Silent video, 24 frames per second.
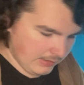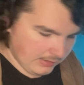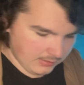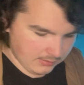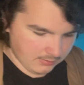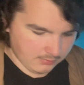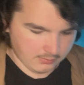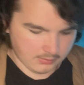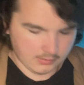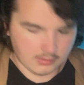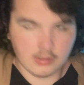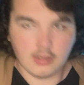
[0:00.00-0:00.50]

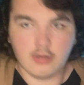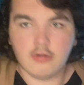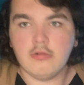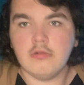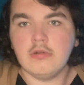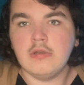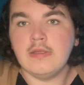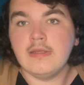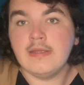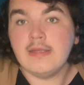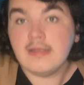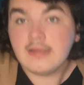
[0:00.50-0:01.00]
There we go.
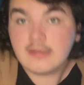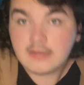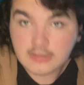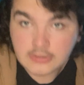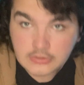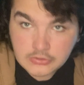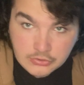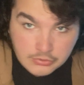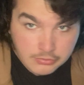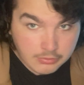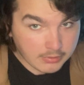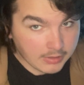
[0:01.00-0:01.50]
The
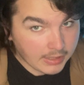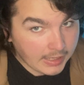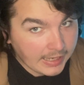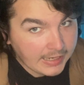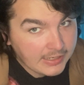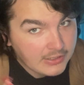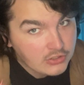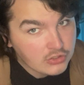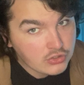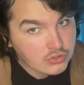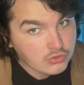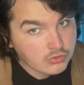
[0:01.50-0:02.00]
two
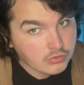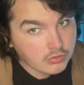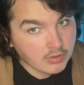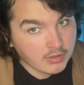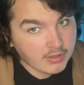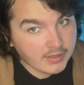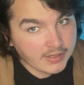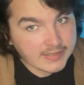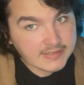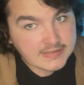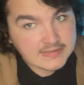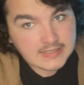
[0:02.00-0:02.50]
extra
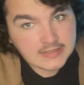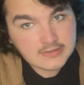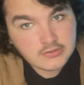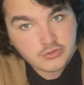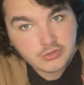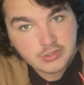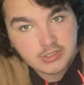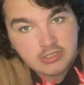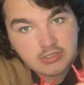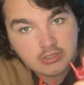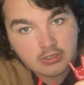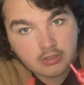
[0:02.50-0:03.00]

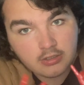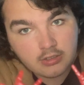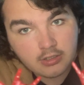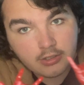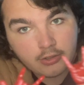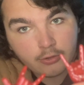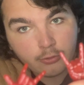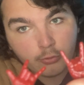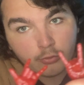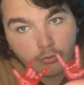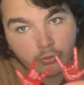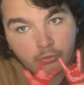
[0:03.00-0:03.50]
accessories
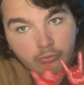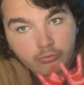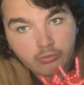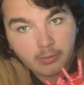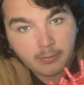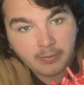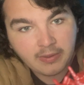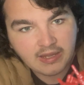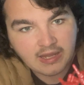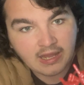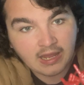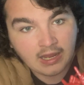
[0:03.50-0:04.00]
are
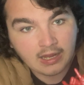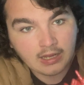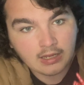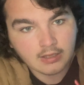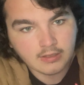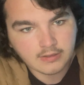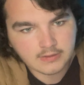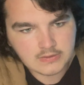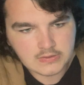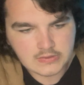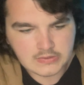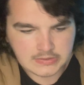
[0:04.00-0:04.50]
flipping
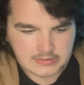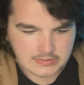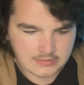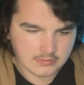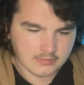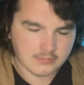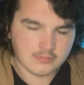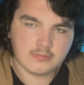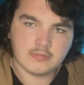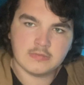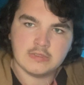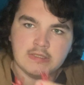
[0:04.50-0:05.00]
hands.
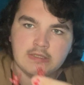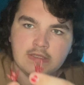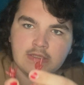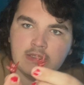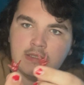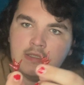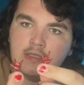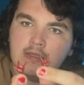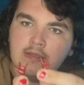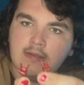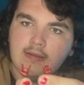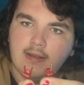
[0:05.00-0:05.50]

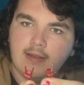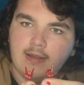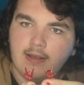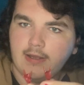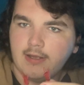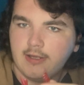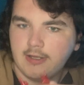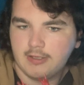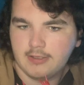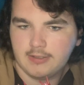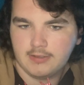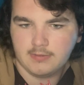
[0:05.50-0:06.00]

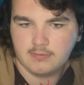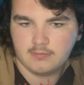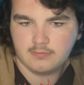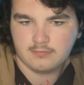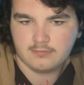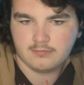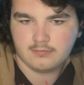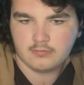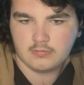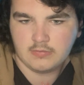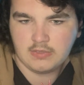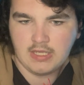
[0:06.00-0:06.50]

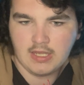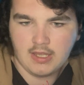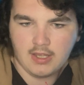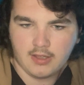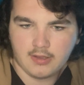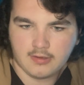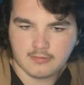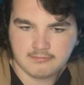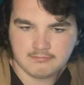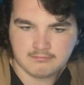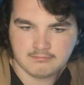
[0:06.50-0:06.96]
Yeah.